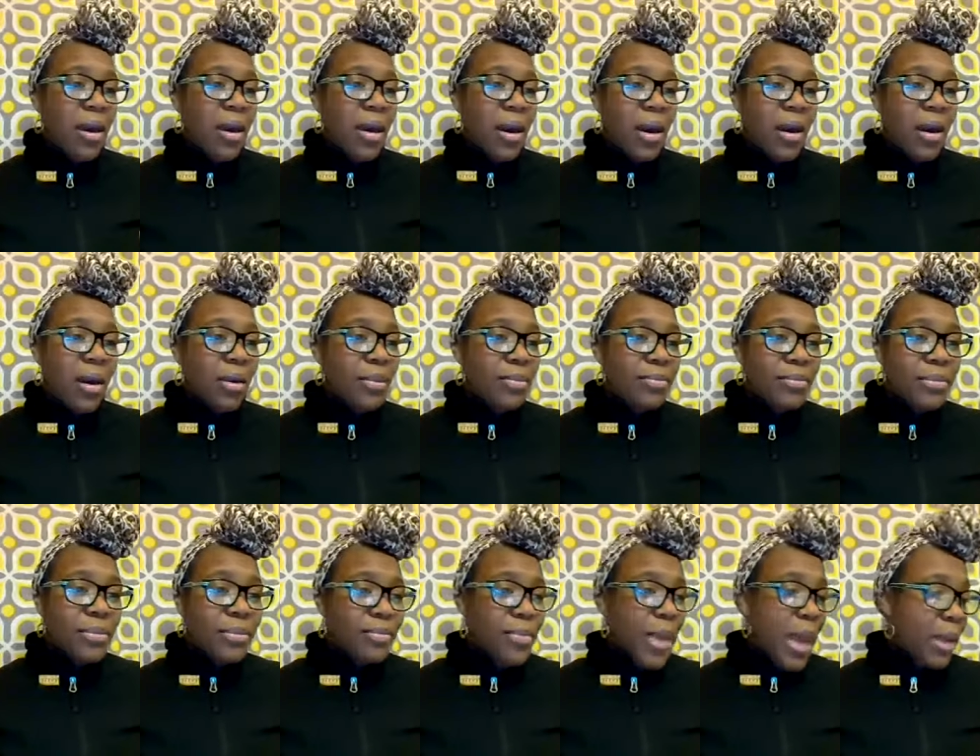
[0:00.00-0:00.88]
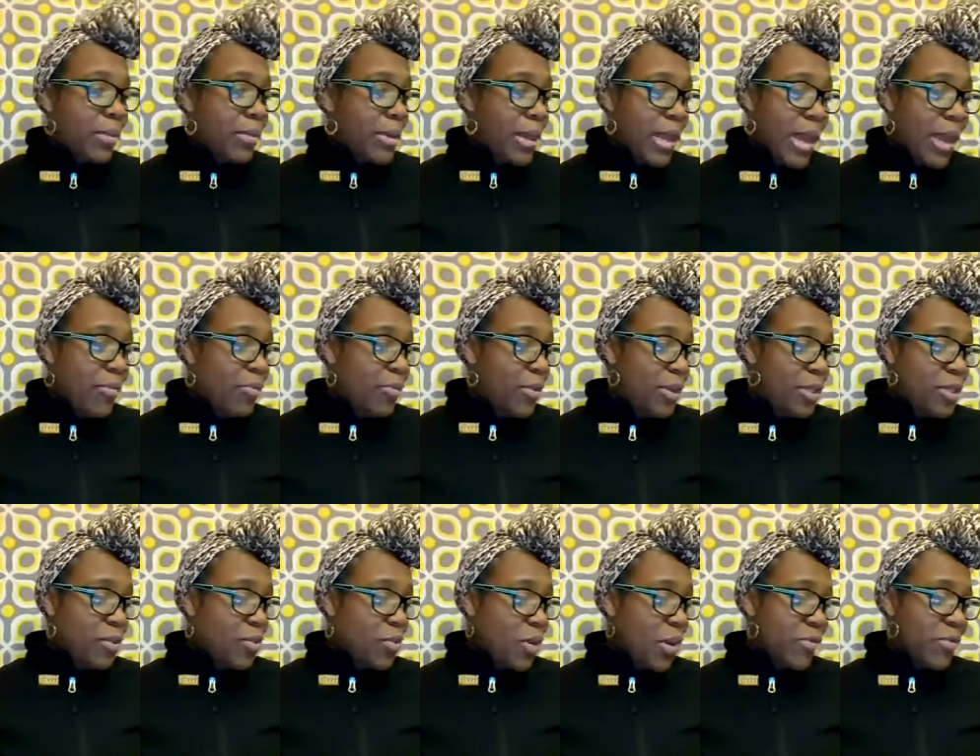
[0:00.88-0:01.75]
Um, battery life
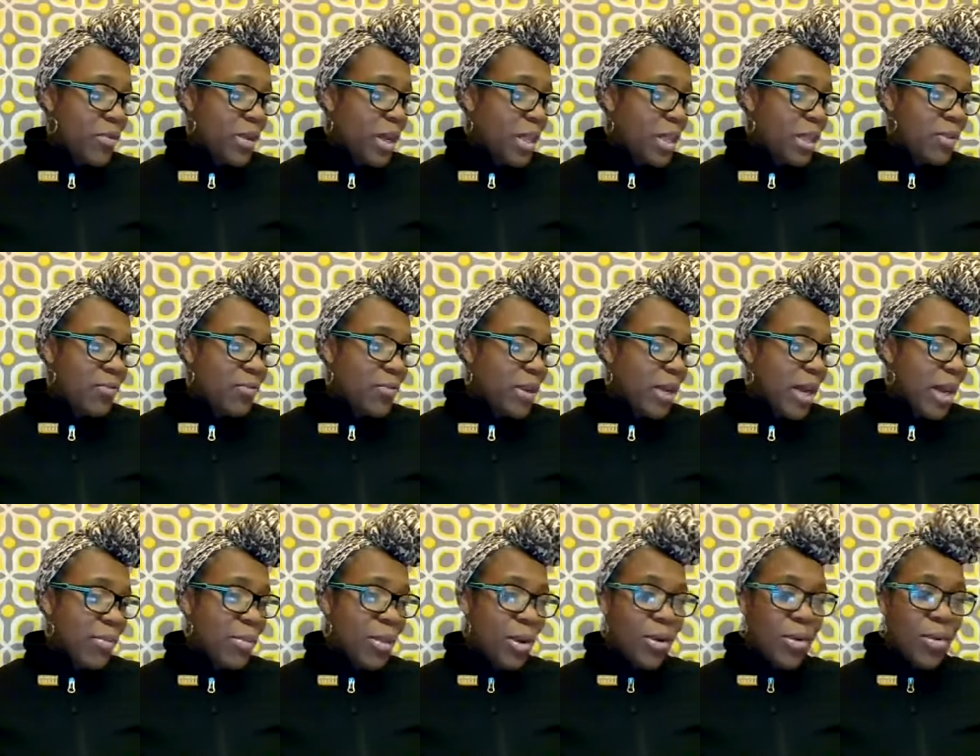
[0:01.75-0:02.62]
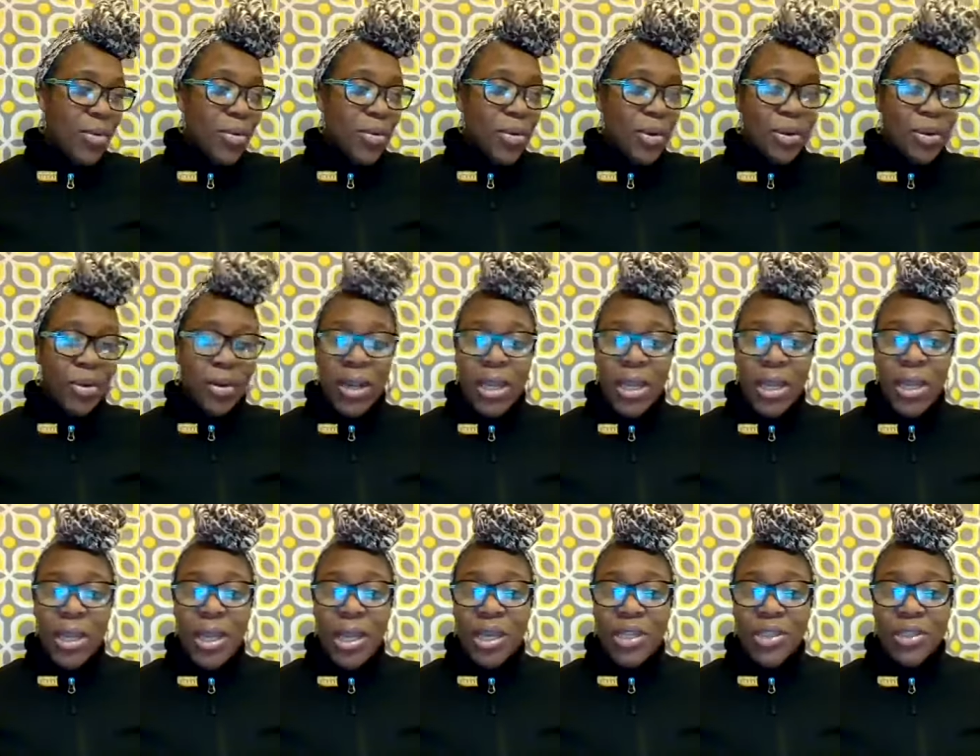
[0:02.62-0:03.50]
wasn't worth nothing, forgot my cord and all that
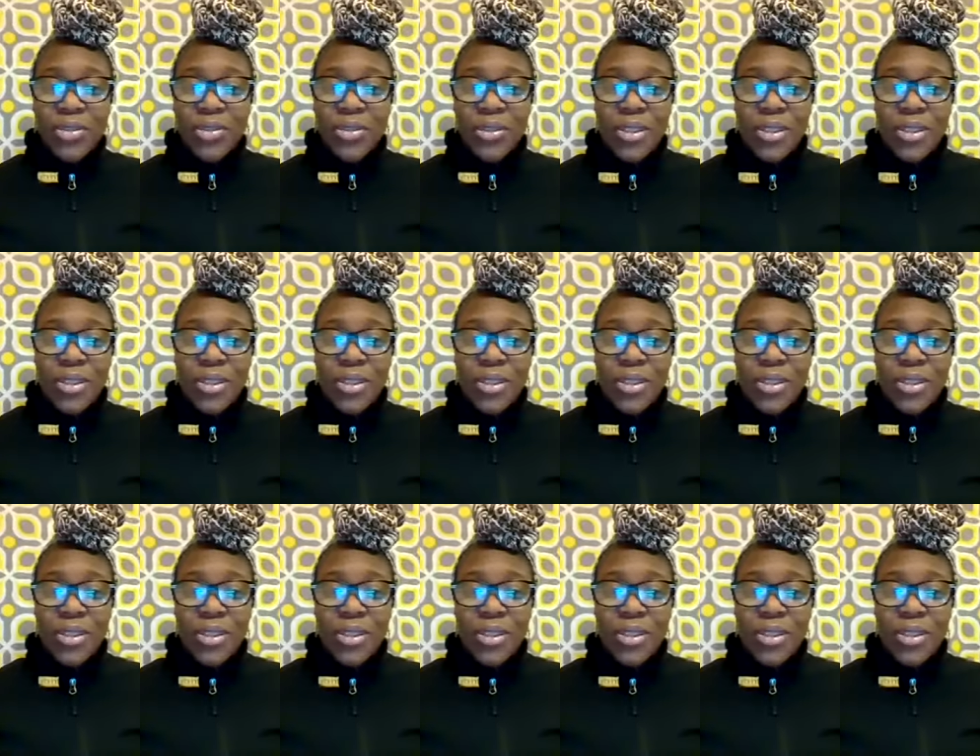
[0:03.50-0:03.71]
extra.